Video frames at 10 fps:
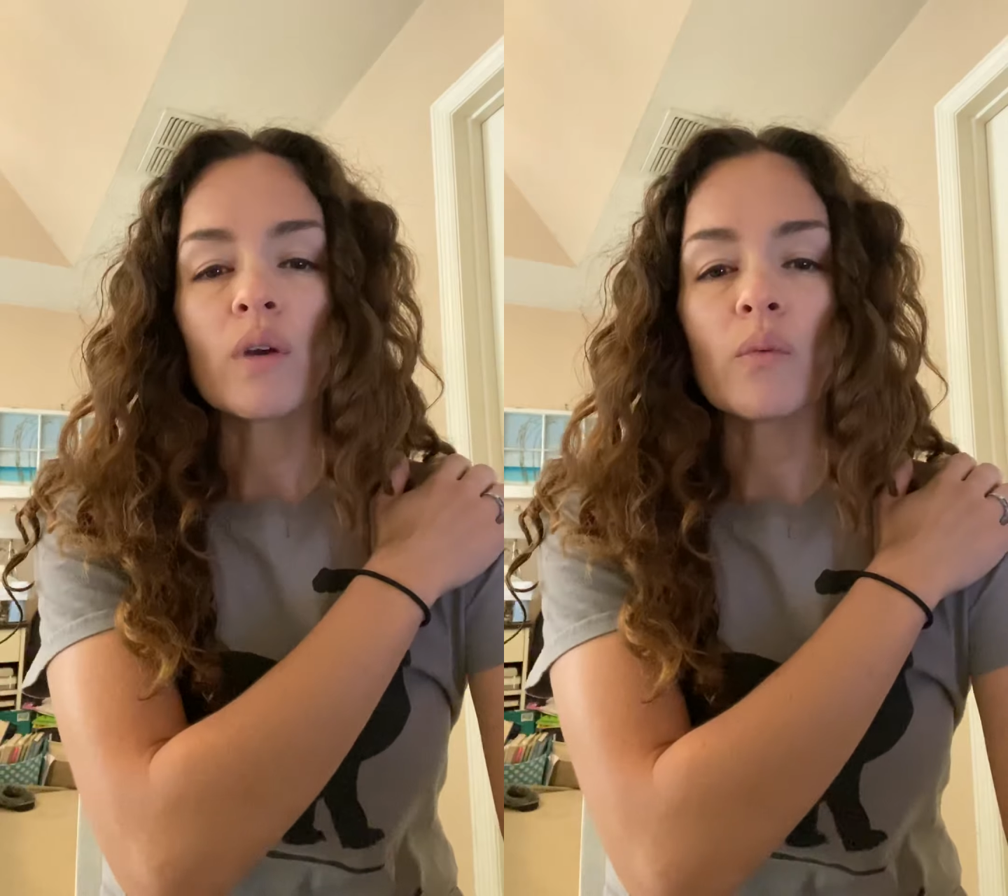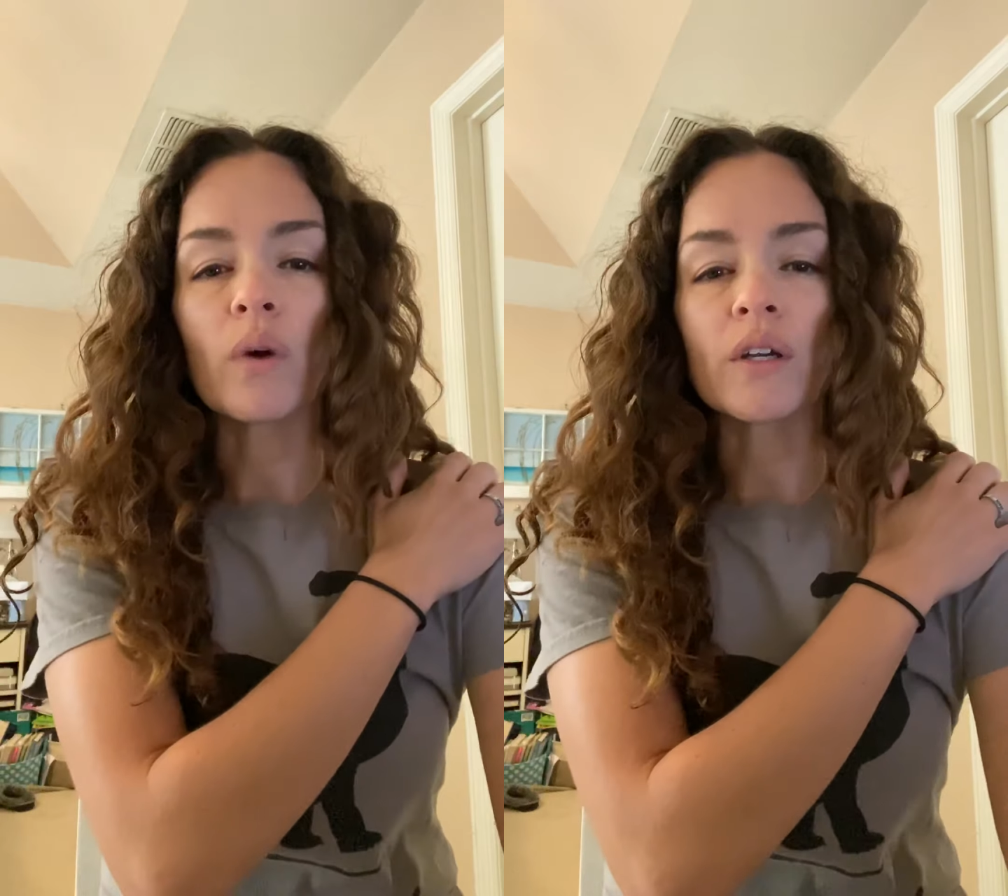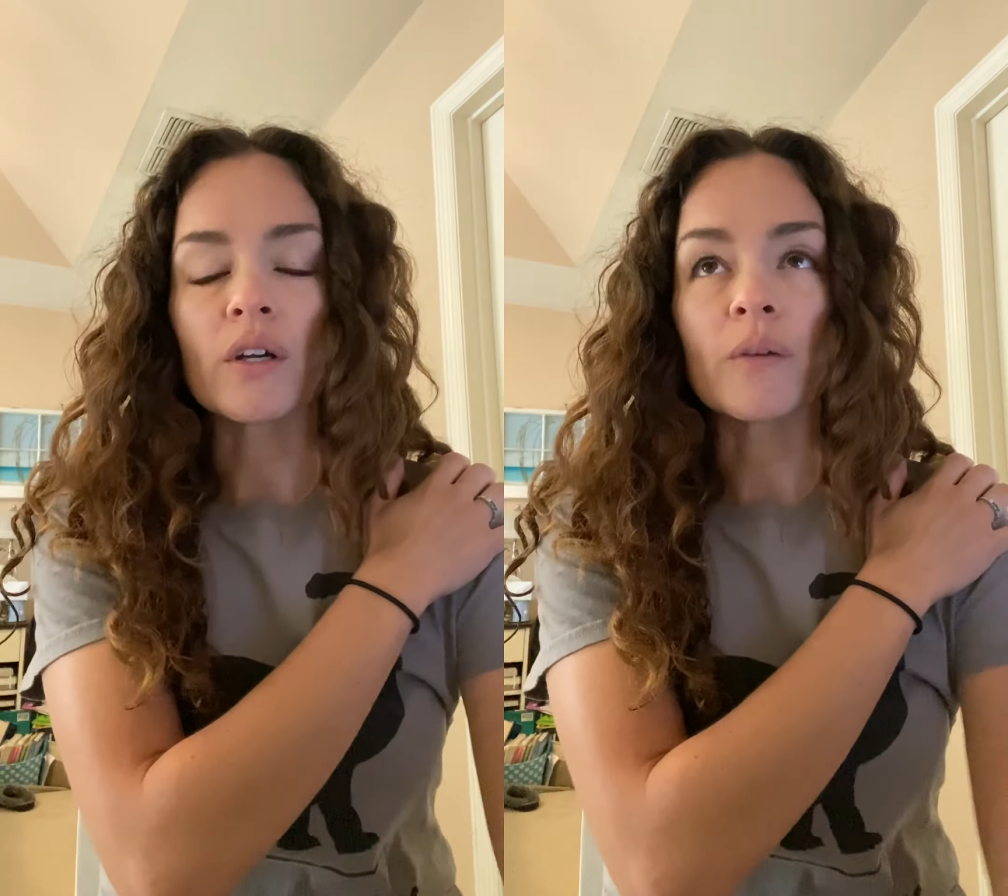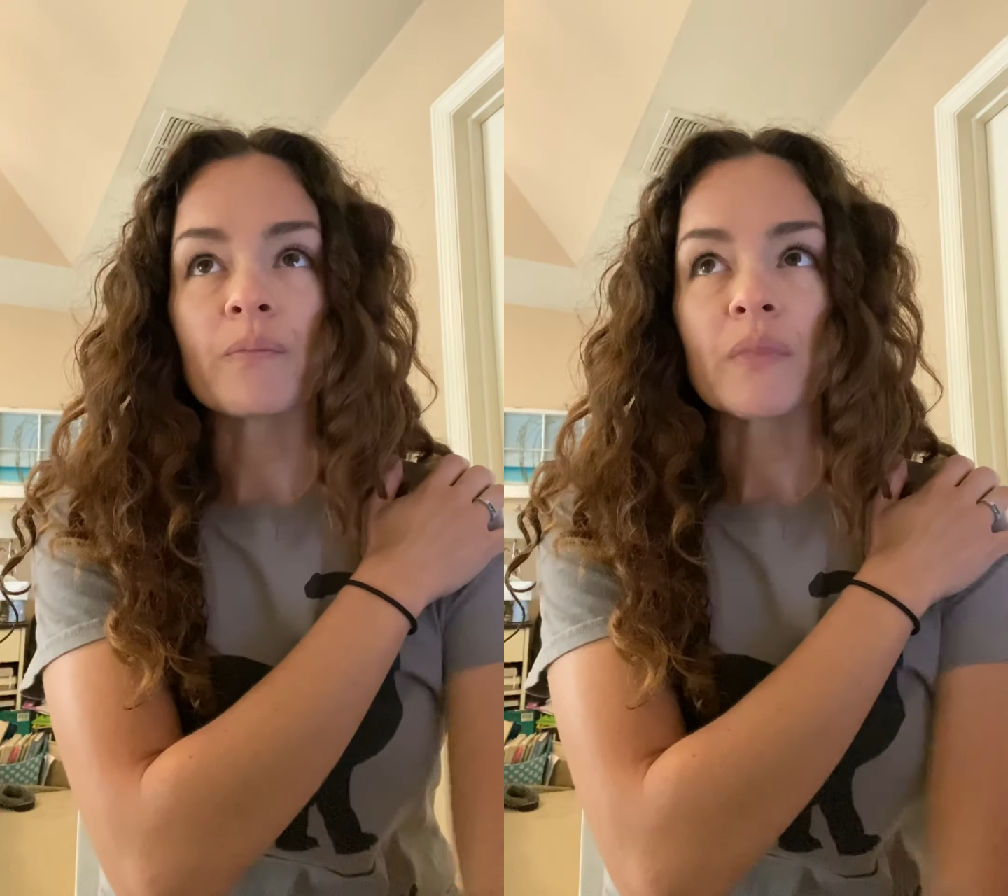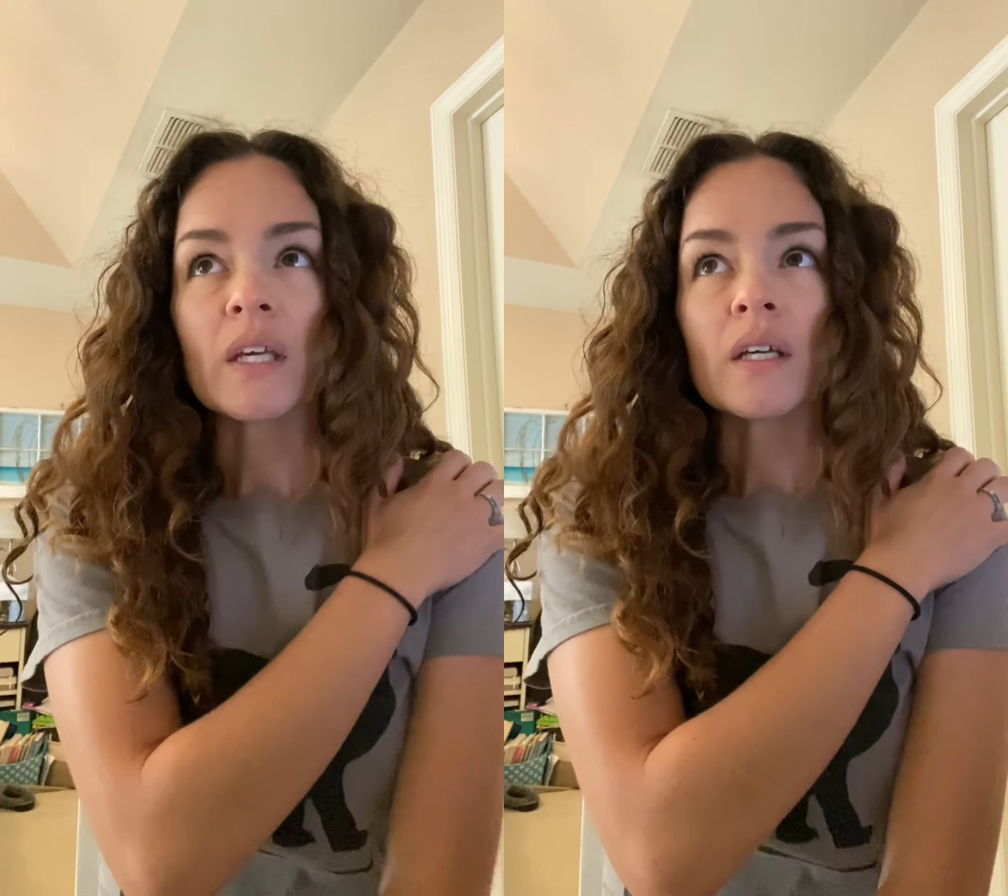wonder,
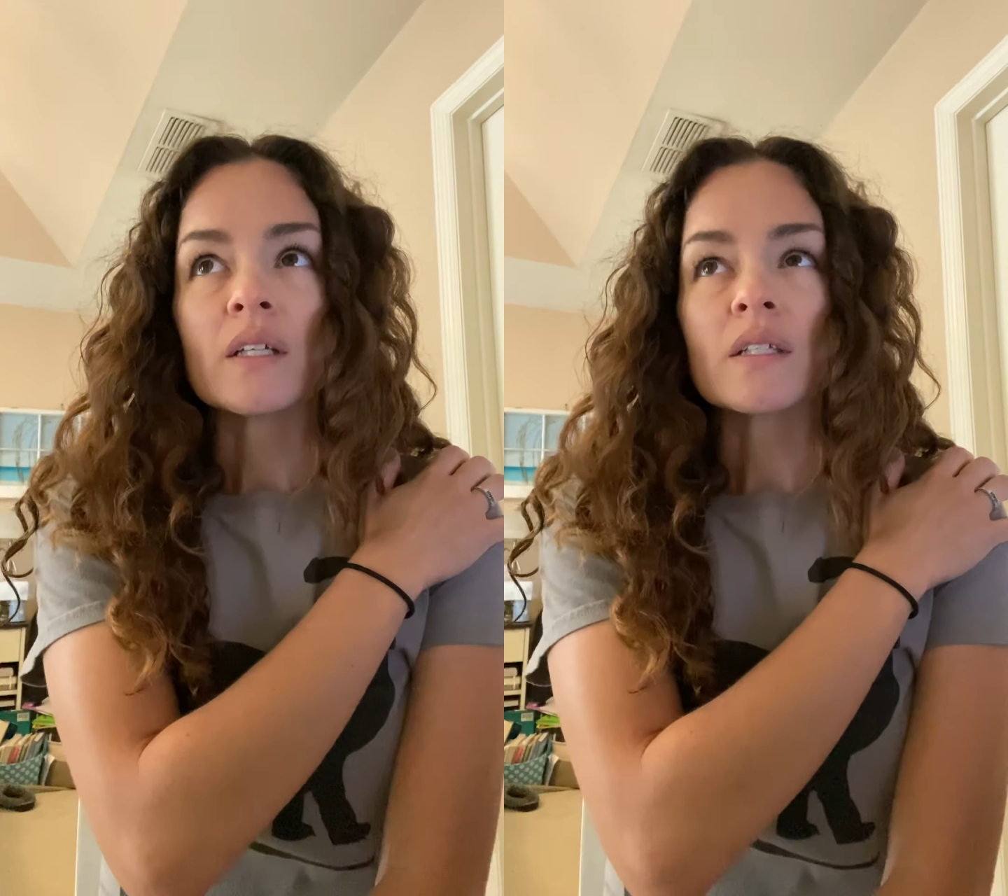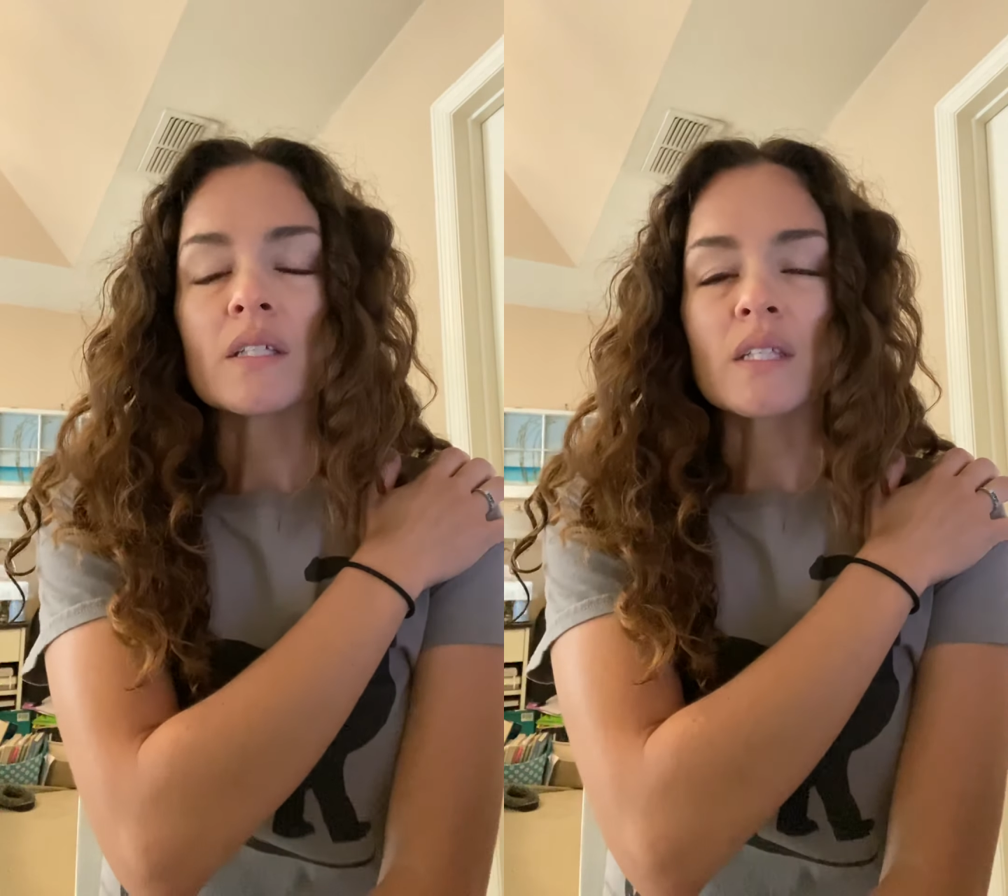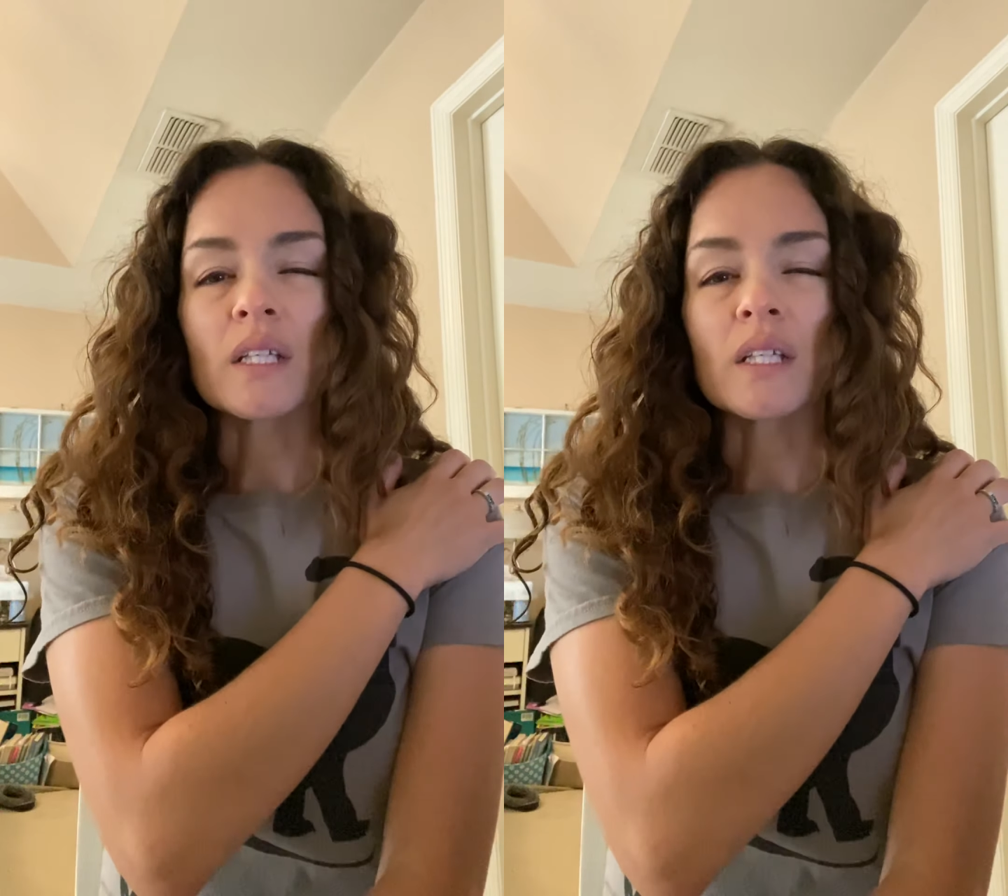does